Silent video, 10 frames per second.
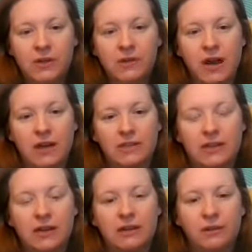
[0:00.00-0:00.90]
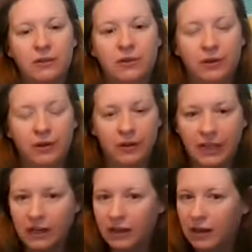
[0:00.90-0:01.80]
When you exhale,
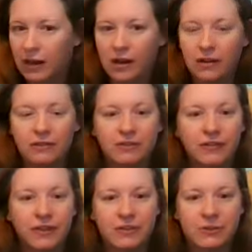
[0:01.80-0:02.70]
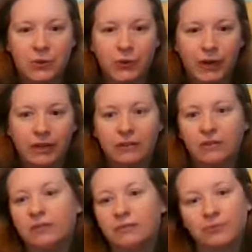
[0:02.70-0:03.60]
love is
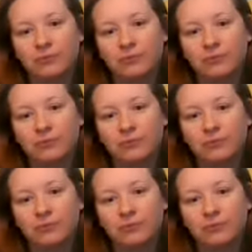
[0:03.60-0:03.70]
going